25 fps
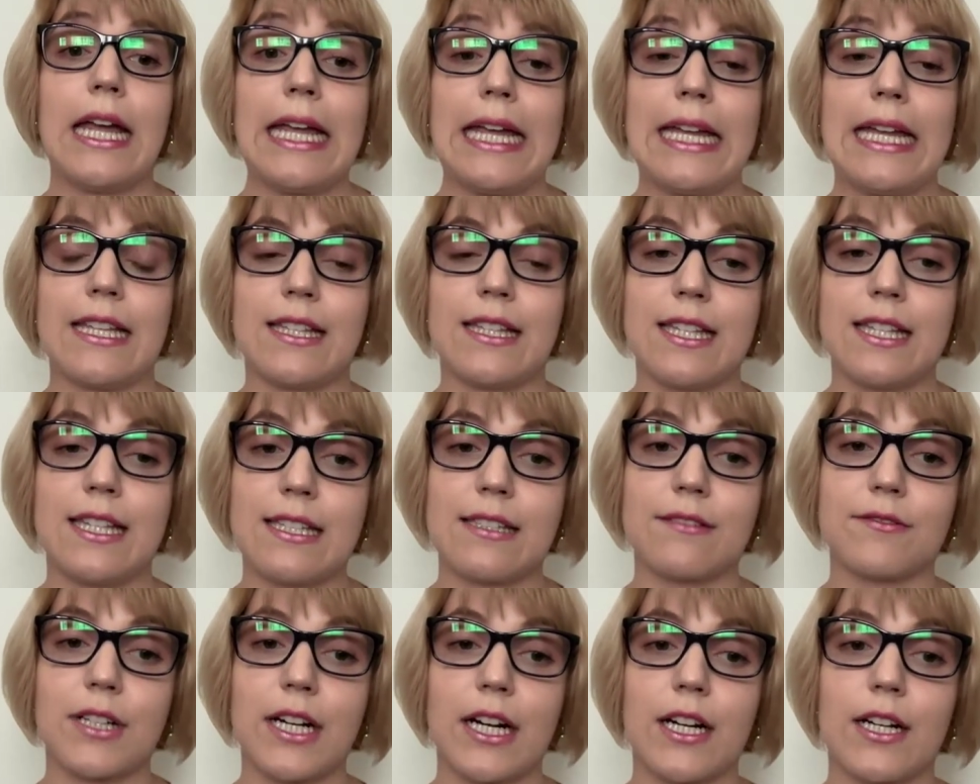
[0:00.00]
In
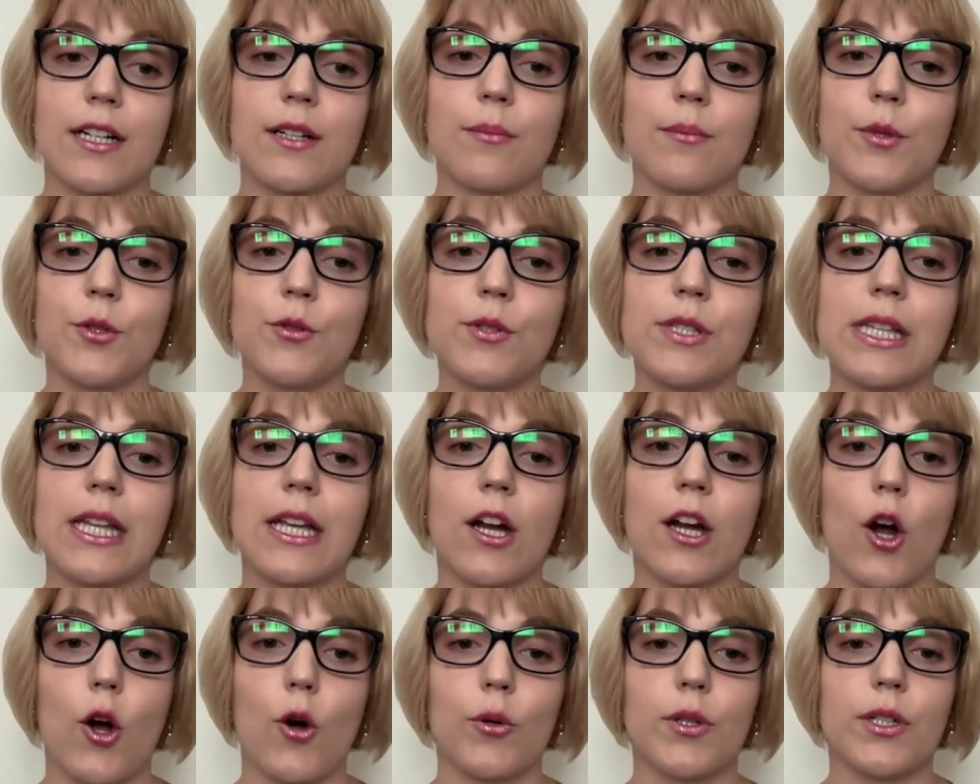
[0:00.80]
this regard,
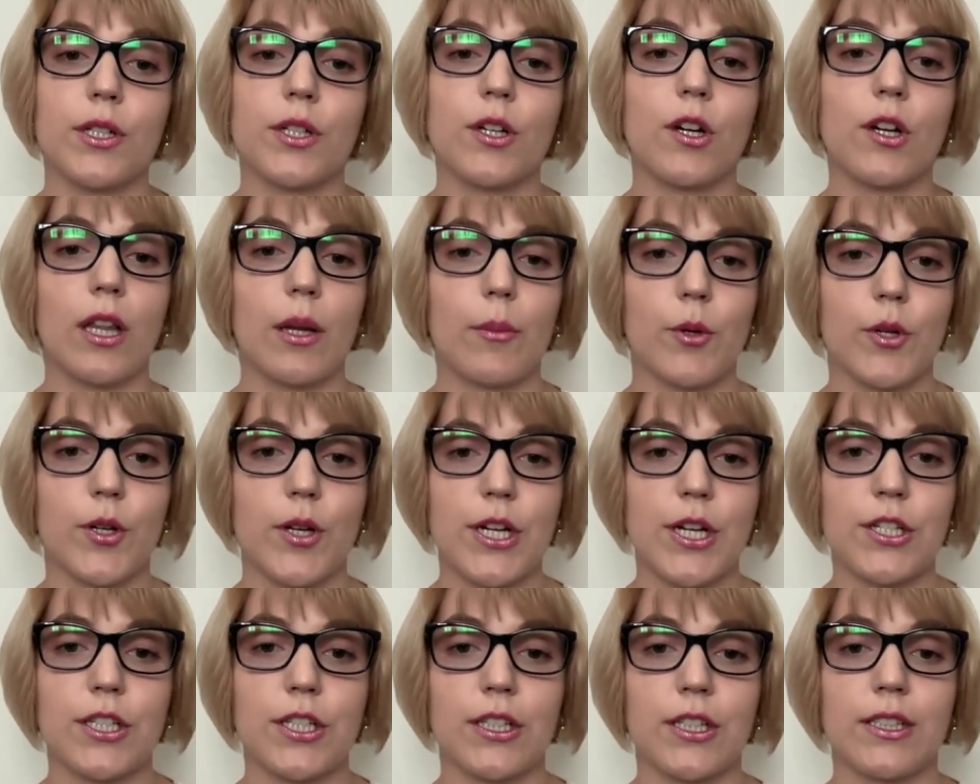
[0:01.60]
multi-stakeholder
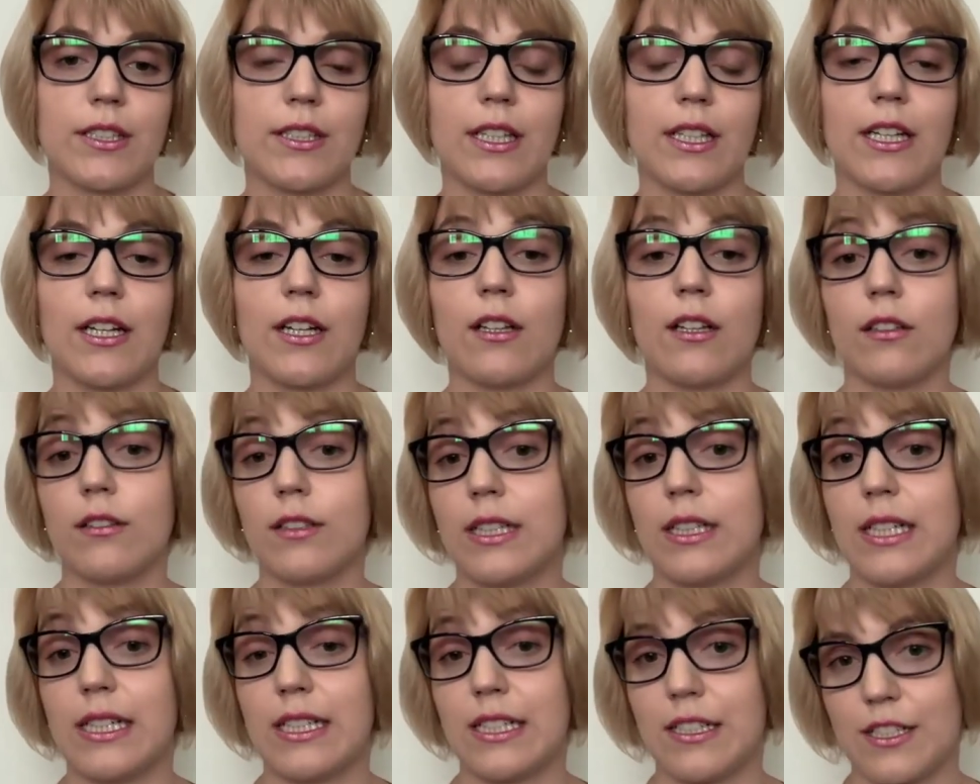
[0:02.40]
collaboration,
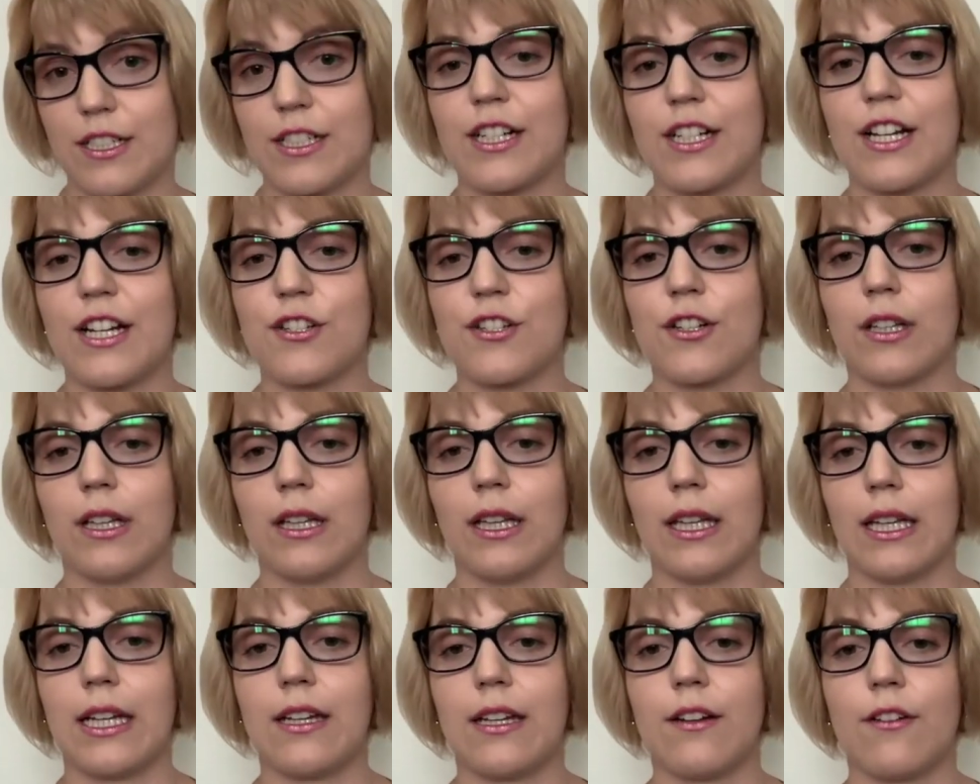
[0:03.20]
including
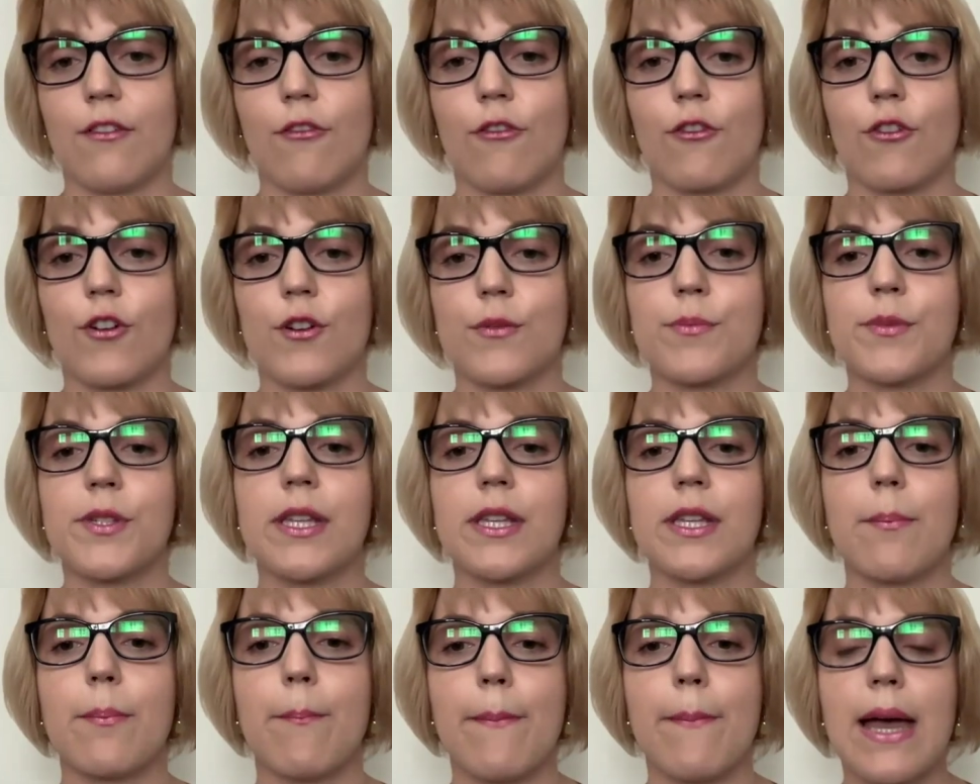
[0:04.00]
internationally, forms
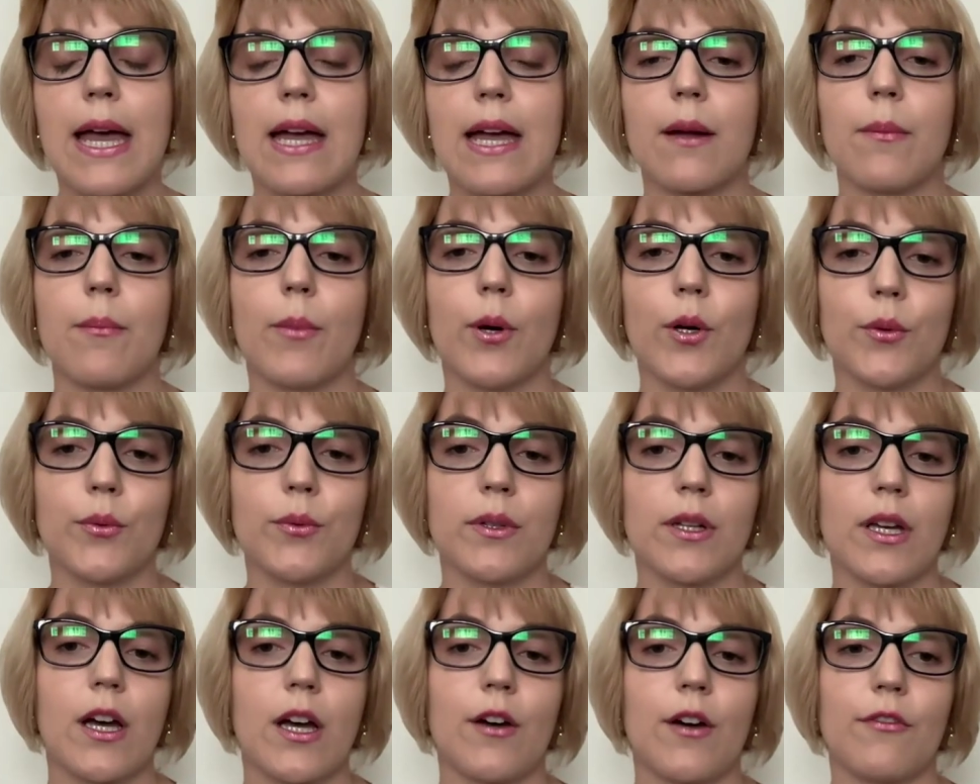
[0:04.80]
the
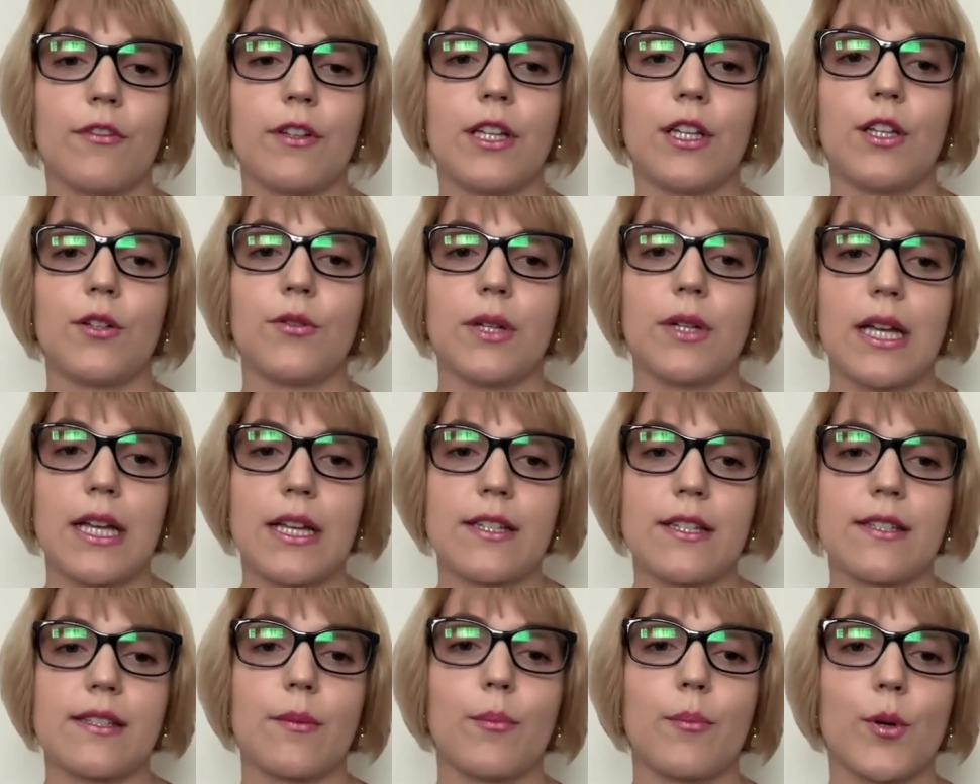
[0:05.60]
backbone of the
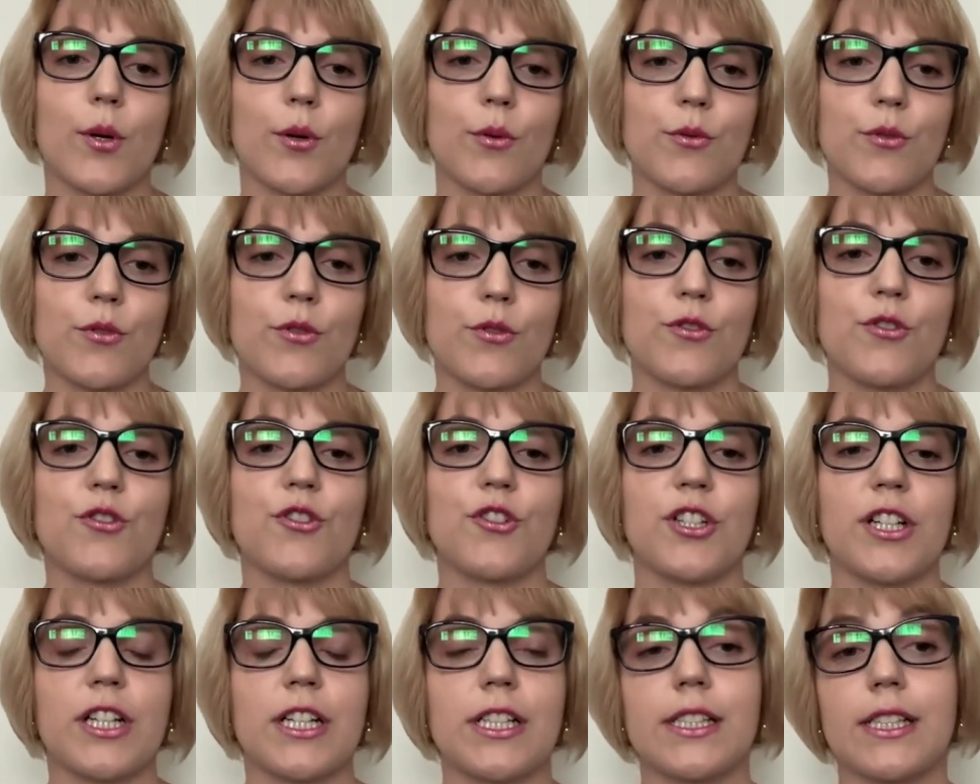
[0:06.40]
UK's approach to
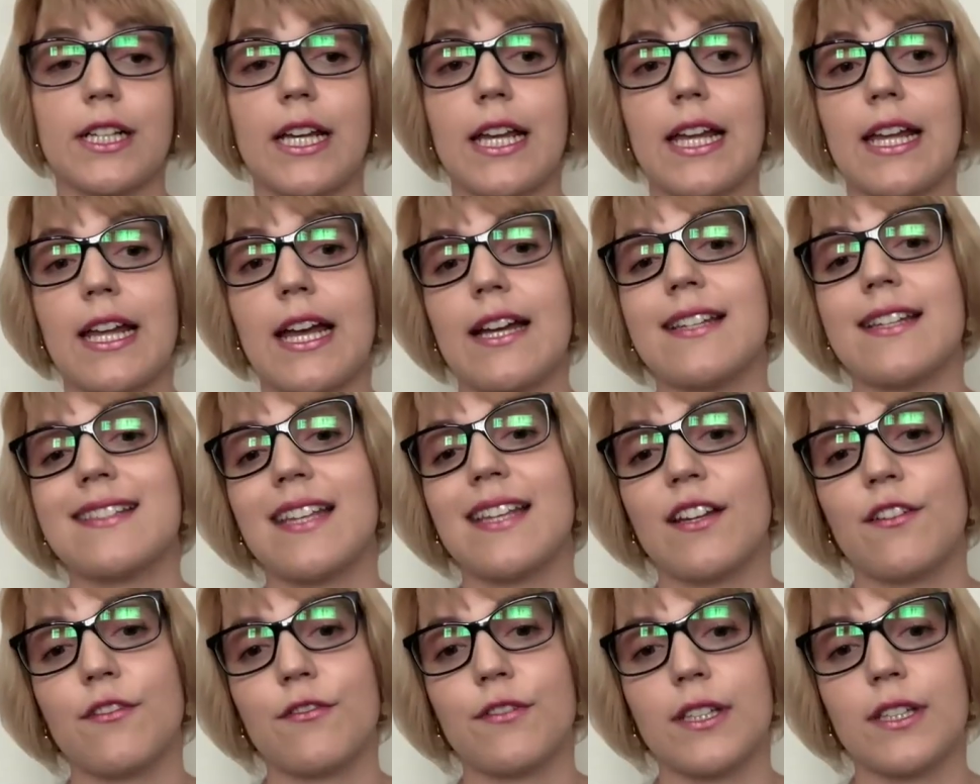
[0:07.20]
shared AI
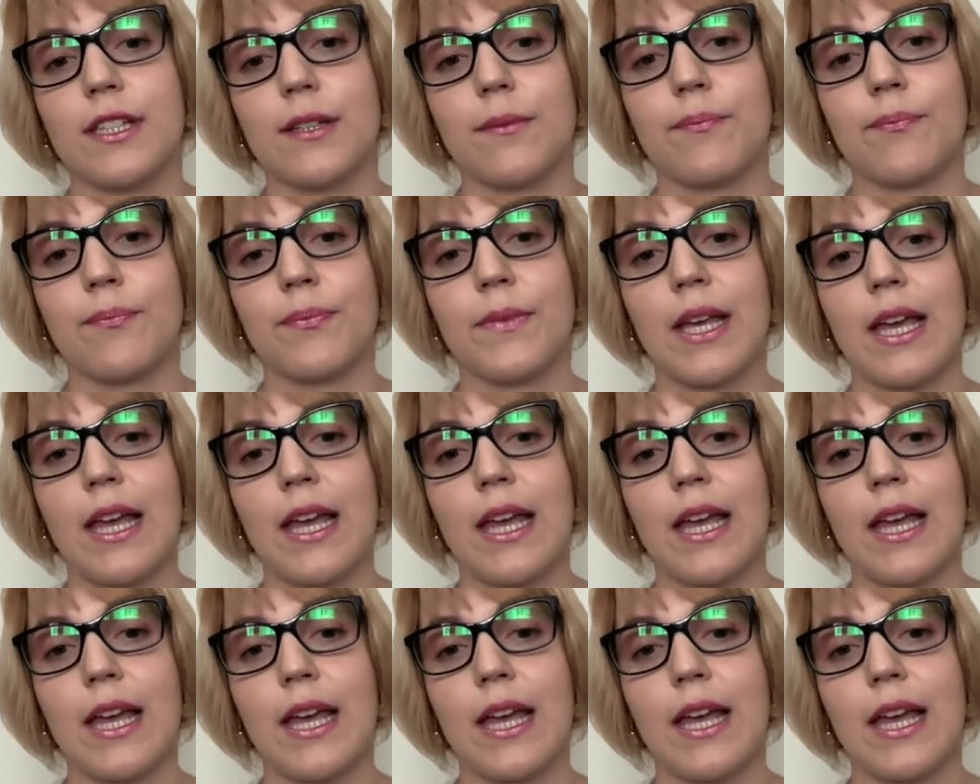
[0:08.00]
safety.